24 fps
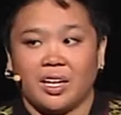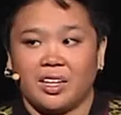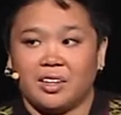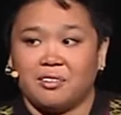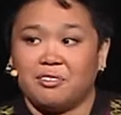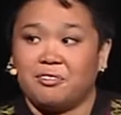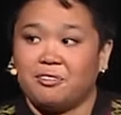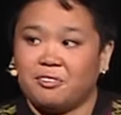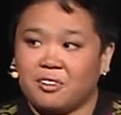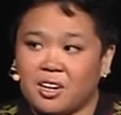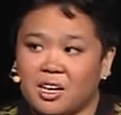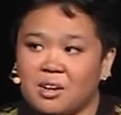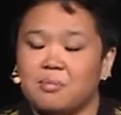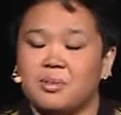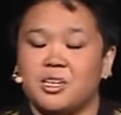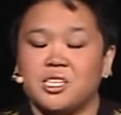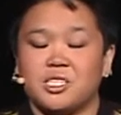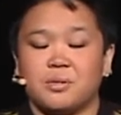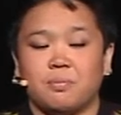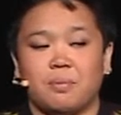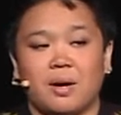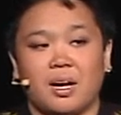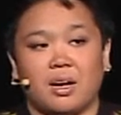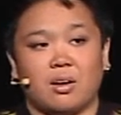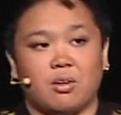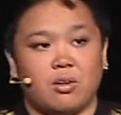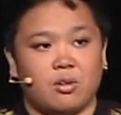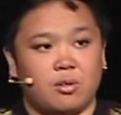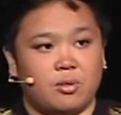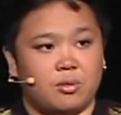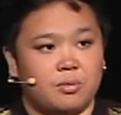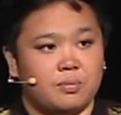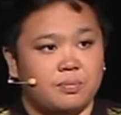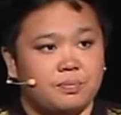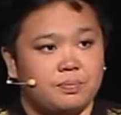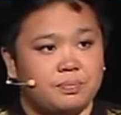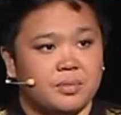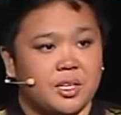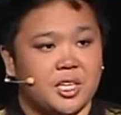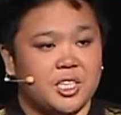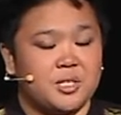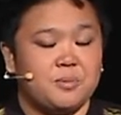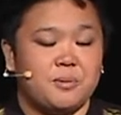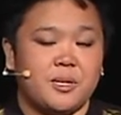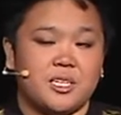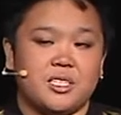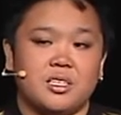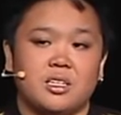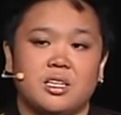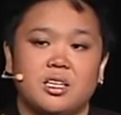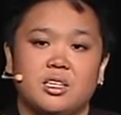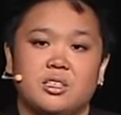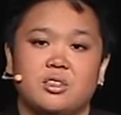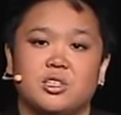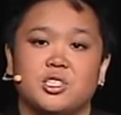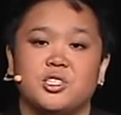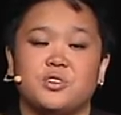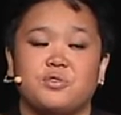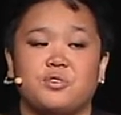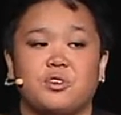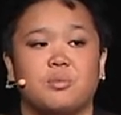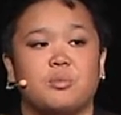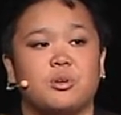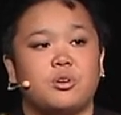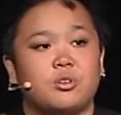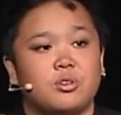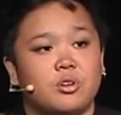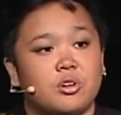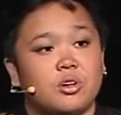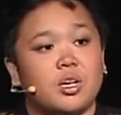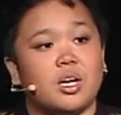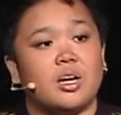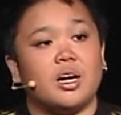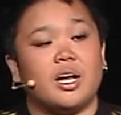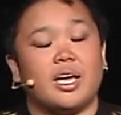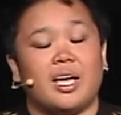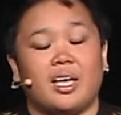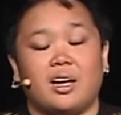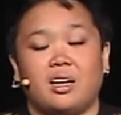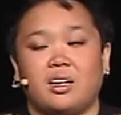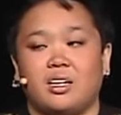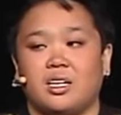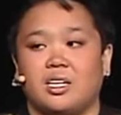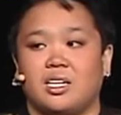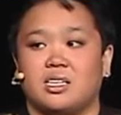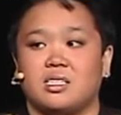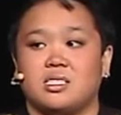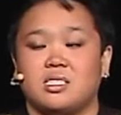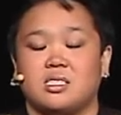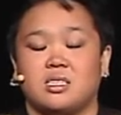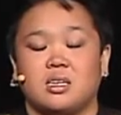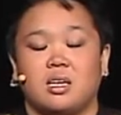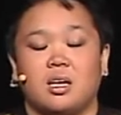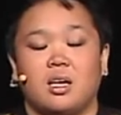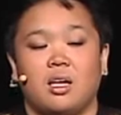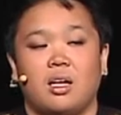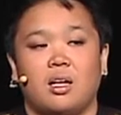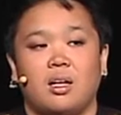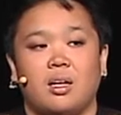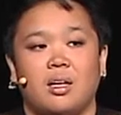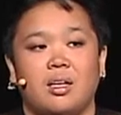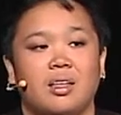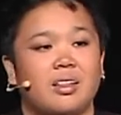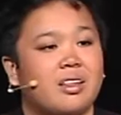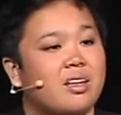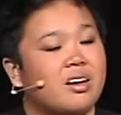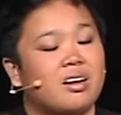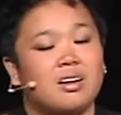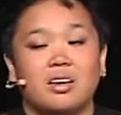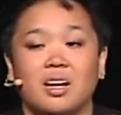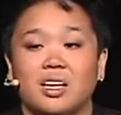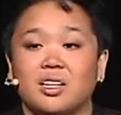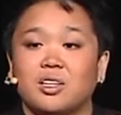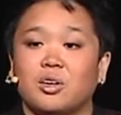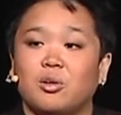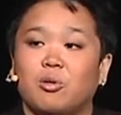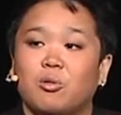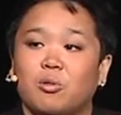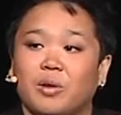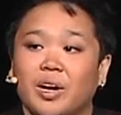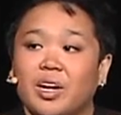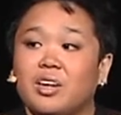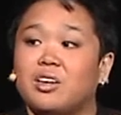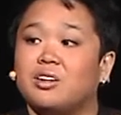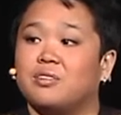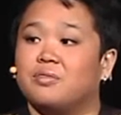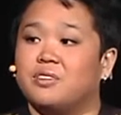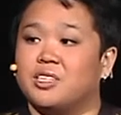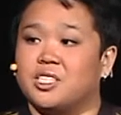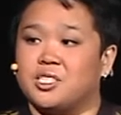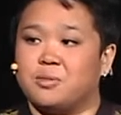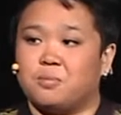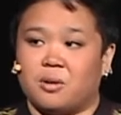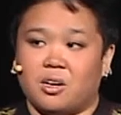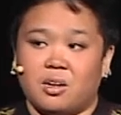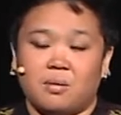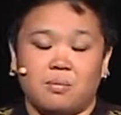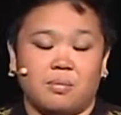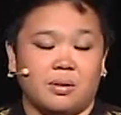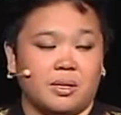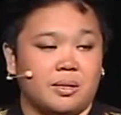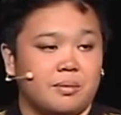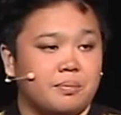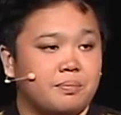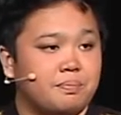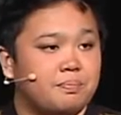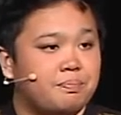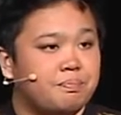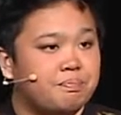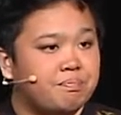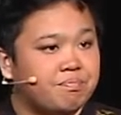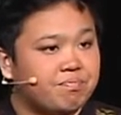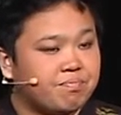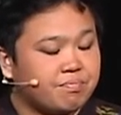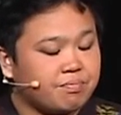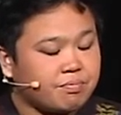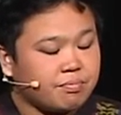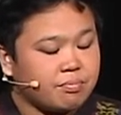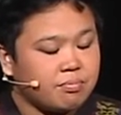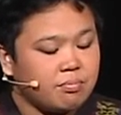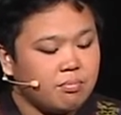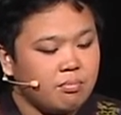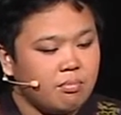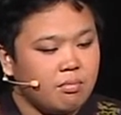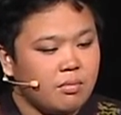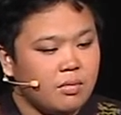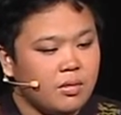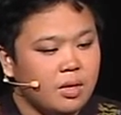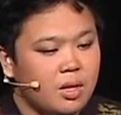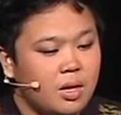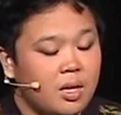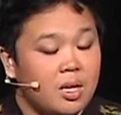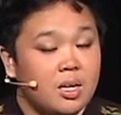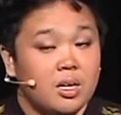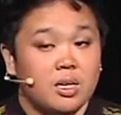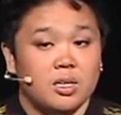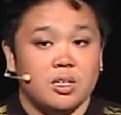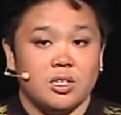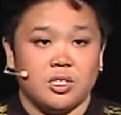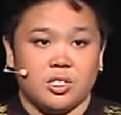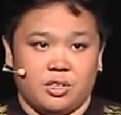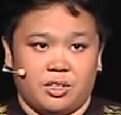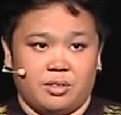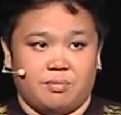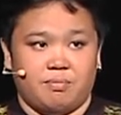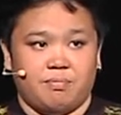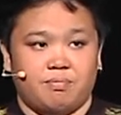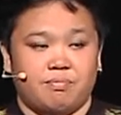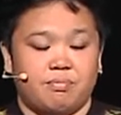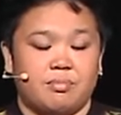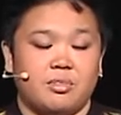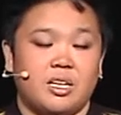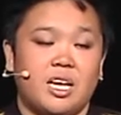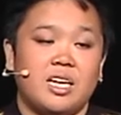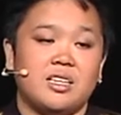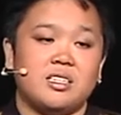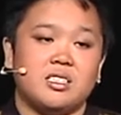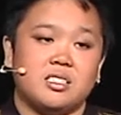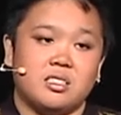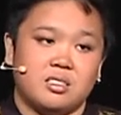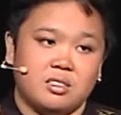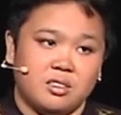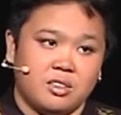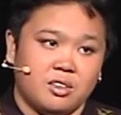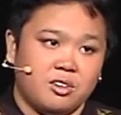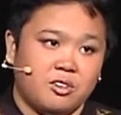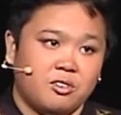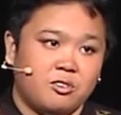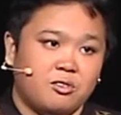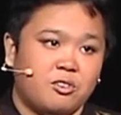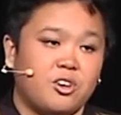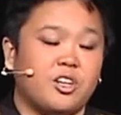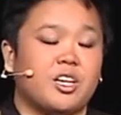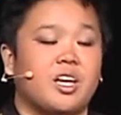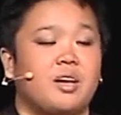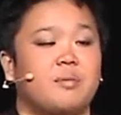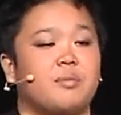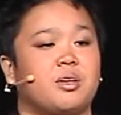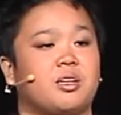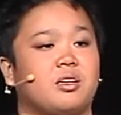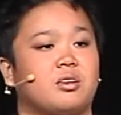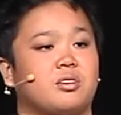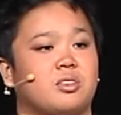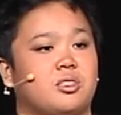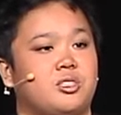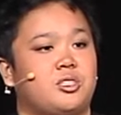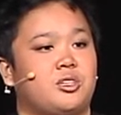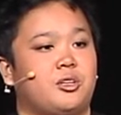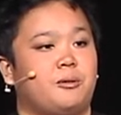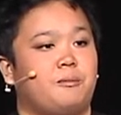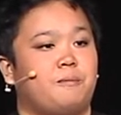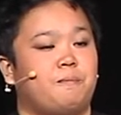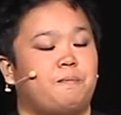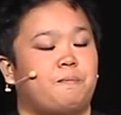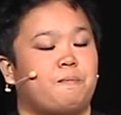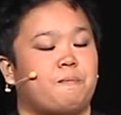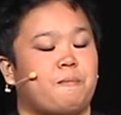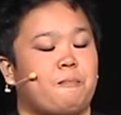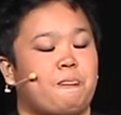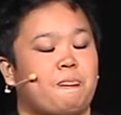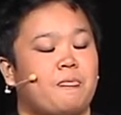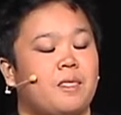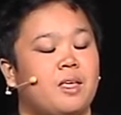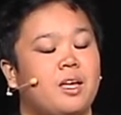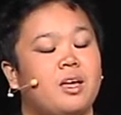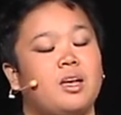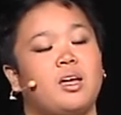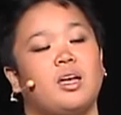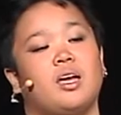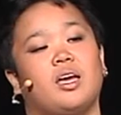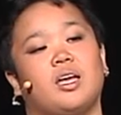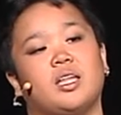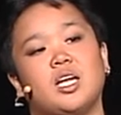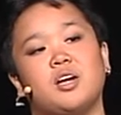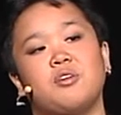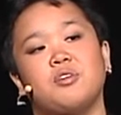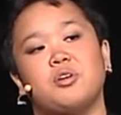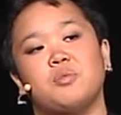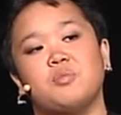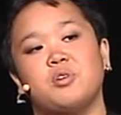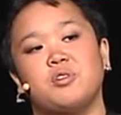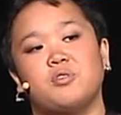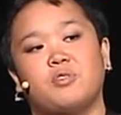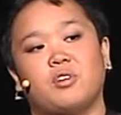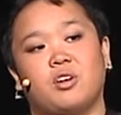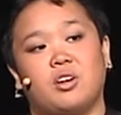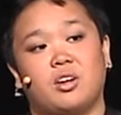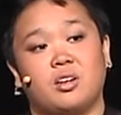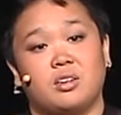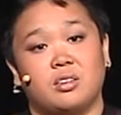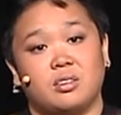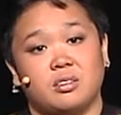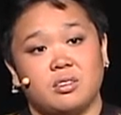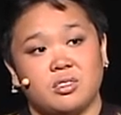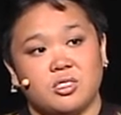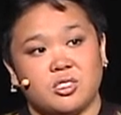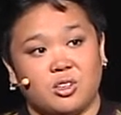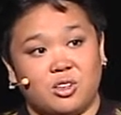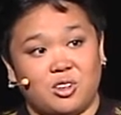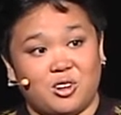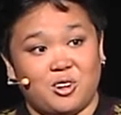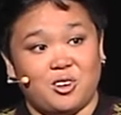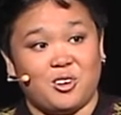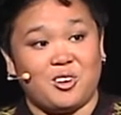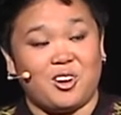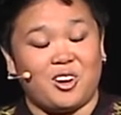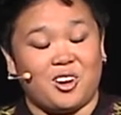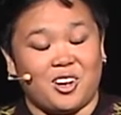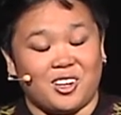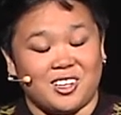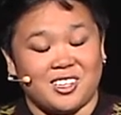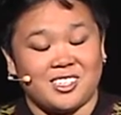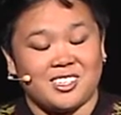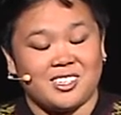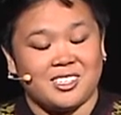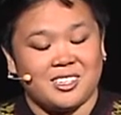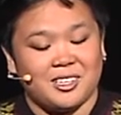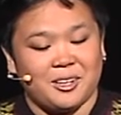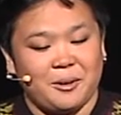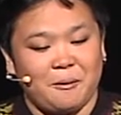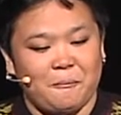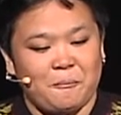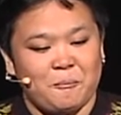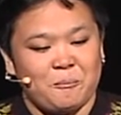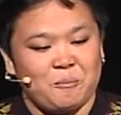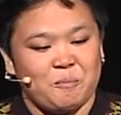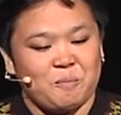And farmers back home, especially those from rural areas, they are not aware of this problem. So that's for chemical control. And now we move on to low cost.